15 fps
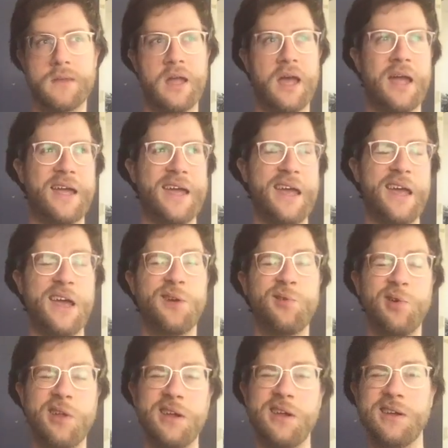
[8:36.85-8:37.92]
I can't
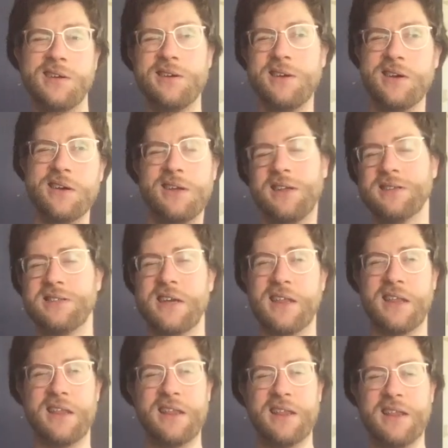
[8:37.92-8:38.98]
really, it's
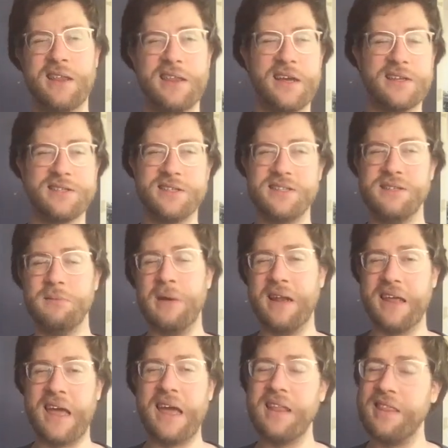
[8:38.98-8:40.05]
like, it doesn't
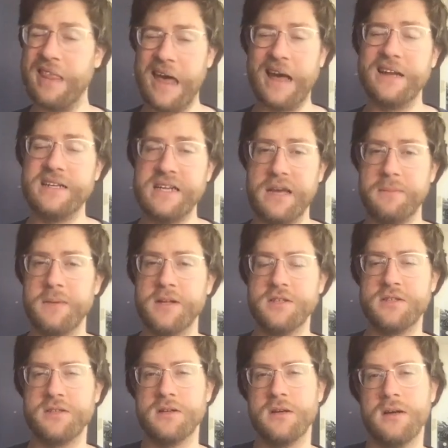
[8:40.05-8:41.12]
mitigate that
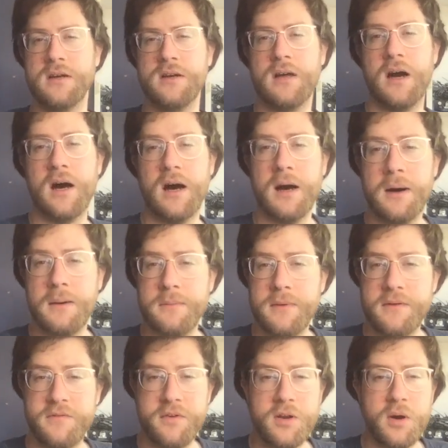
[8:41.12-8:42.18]
damage,
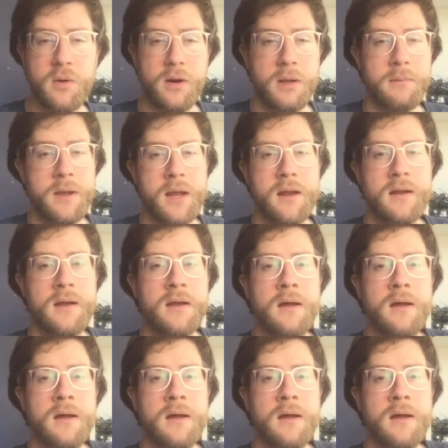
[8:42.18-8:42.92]
if you know what I mean.